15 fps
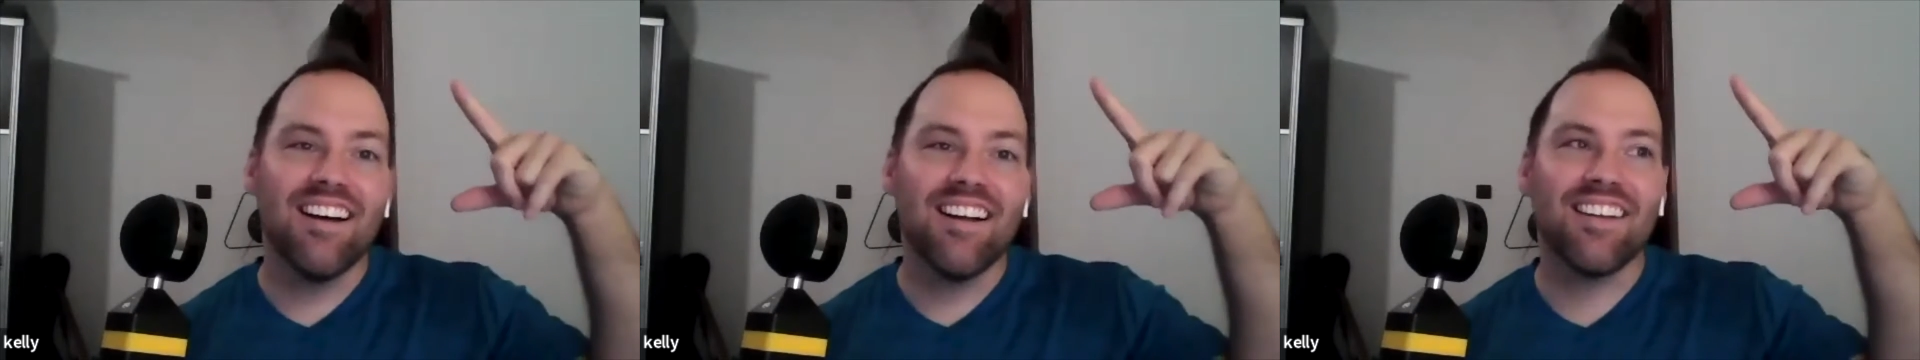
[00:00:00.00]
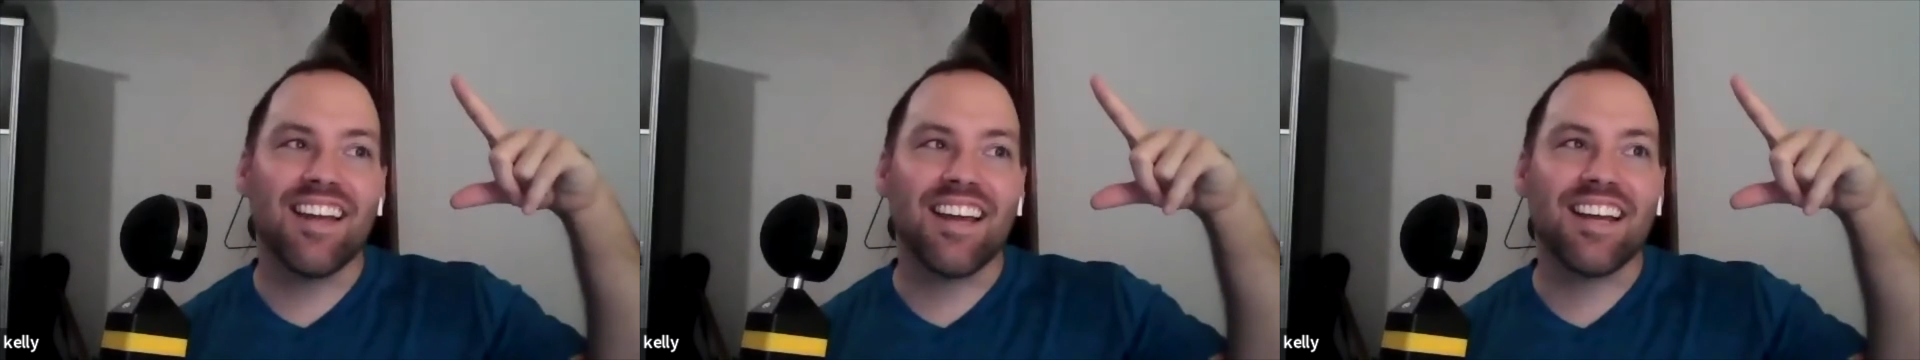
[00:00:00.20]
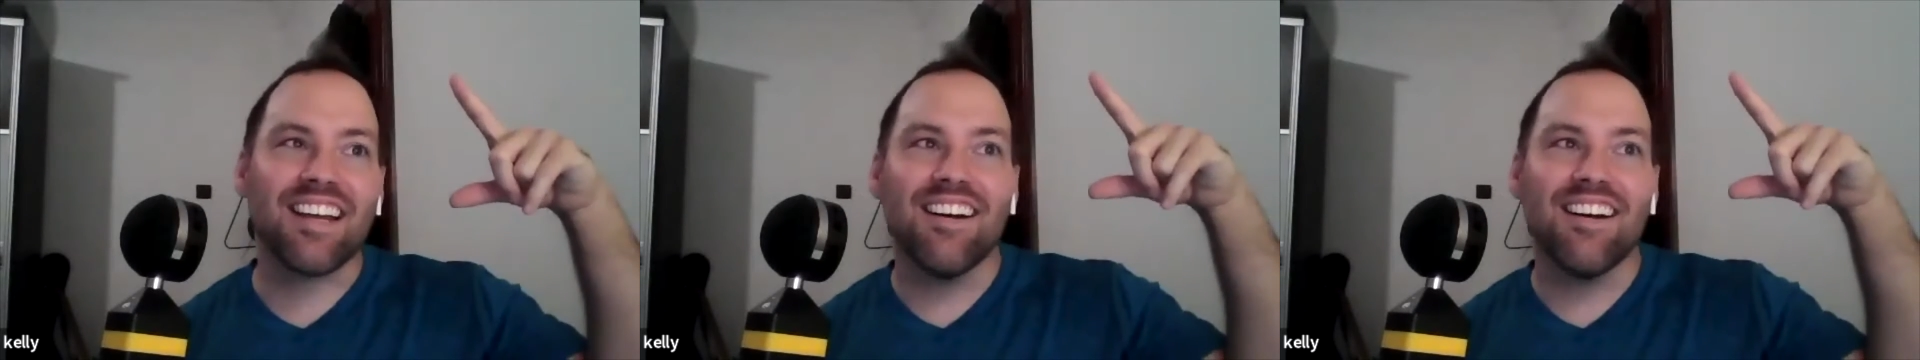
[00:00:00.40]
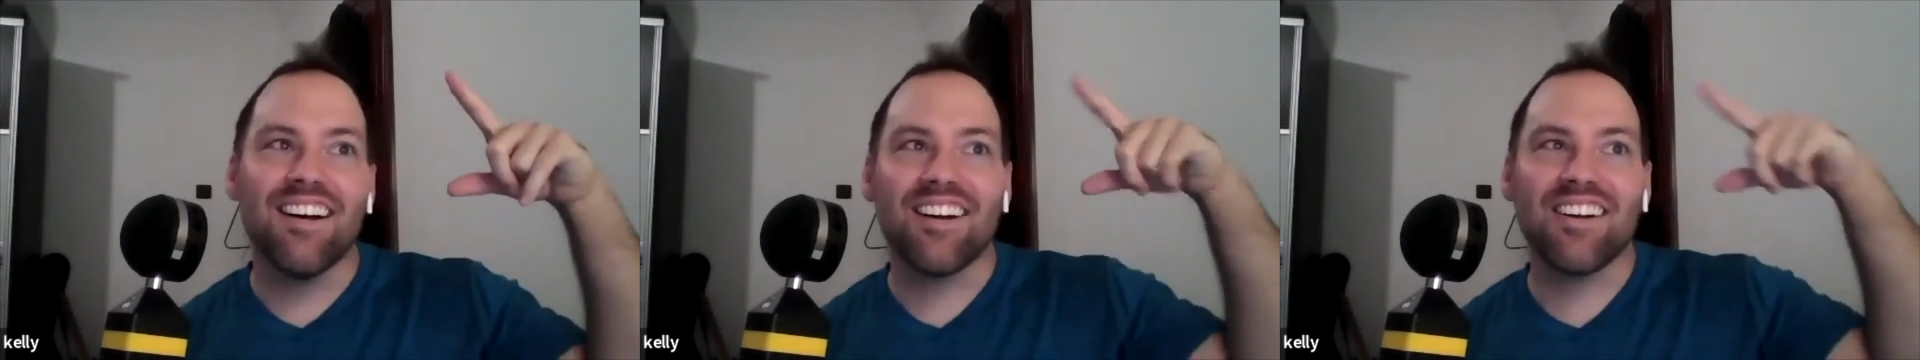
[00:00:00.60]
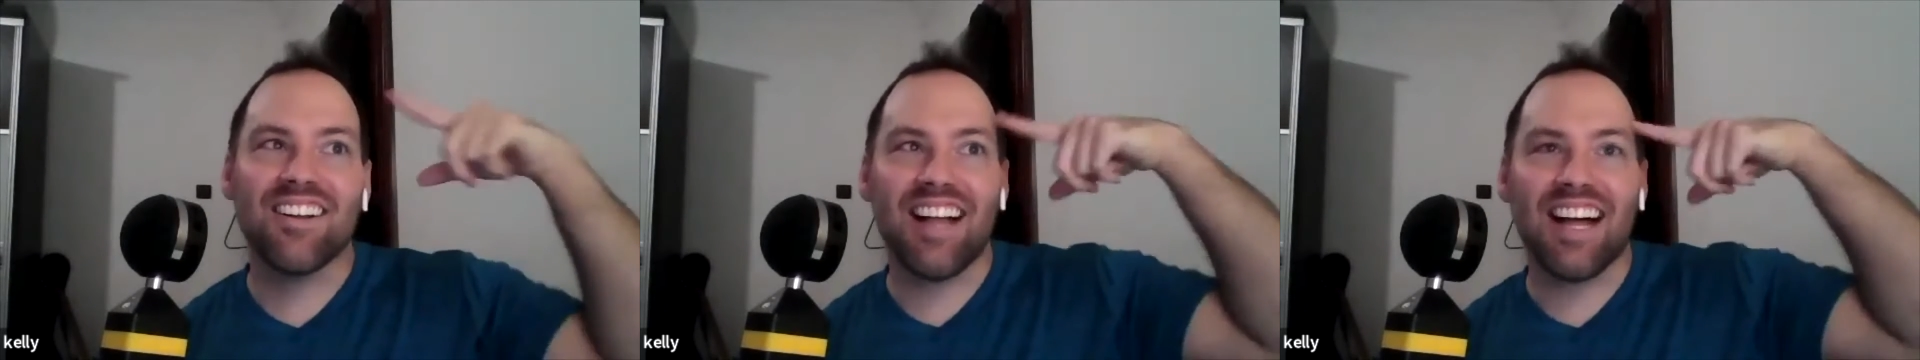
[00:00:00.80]
like
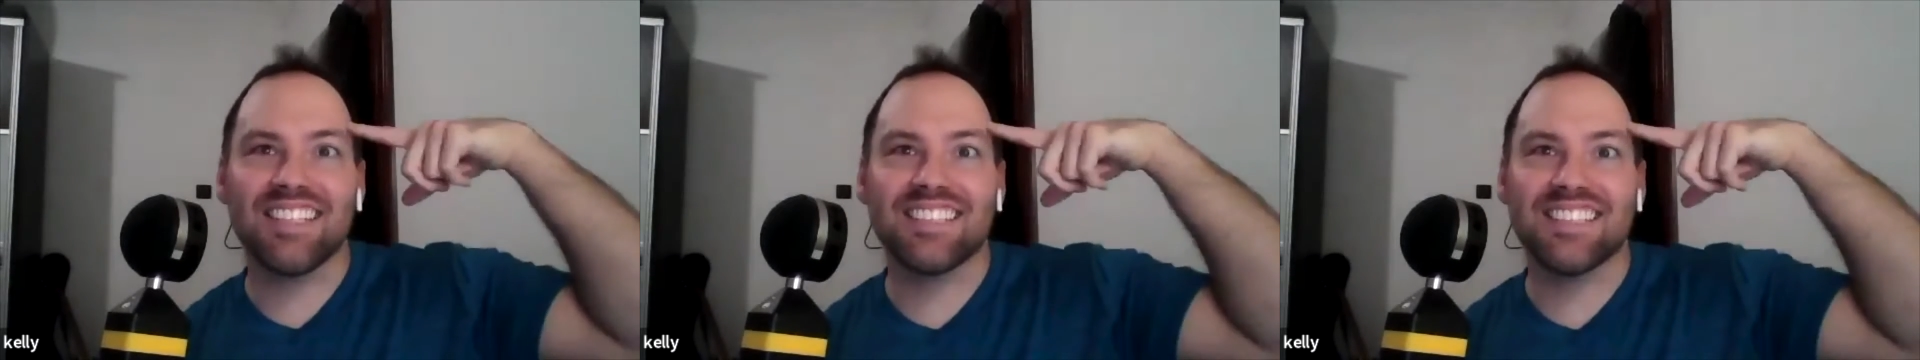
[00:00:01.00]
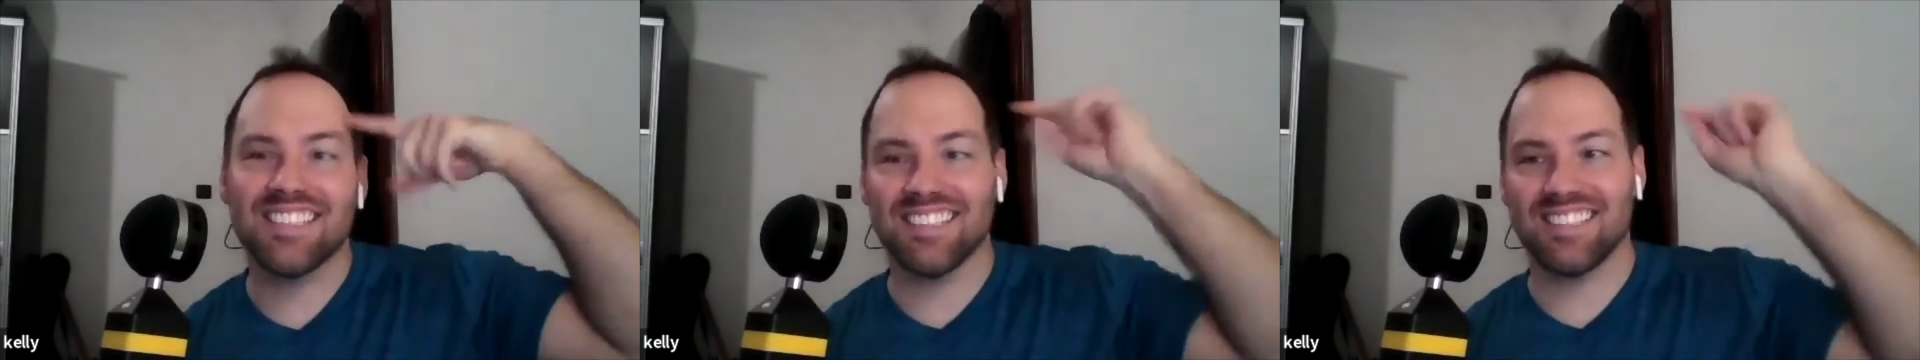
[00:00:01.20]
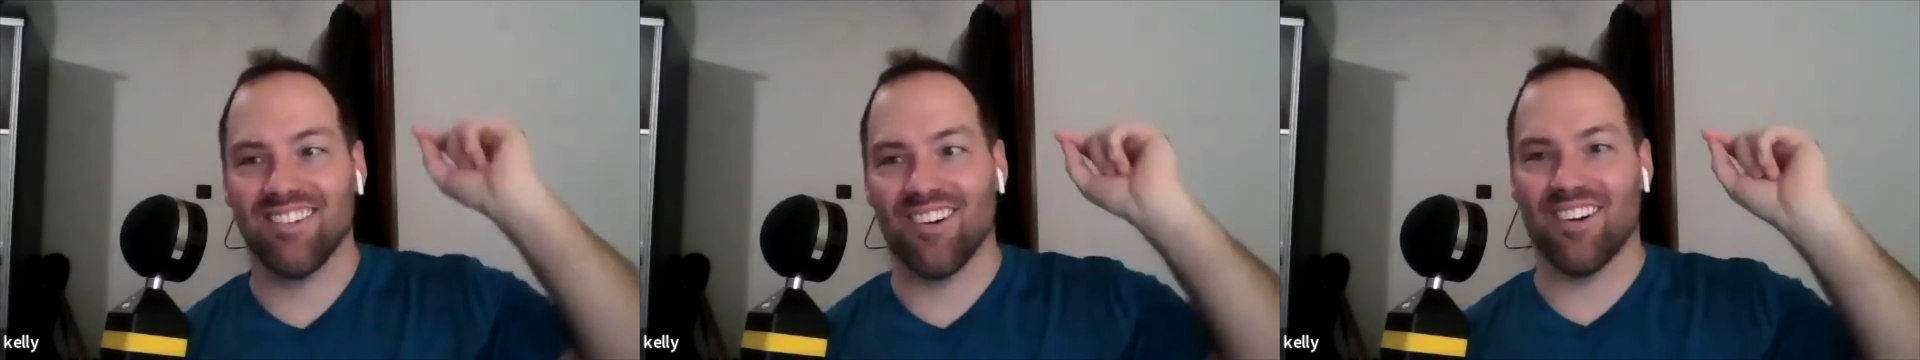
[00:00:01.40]
glasses,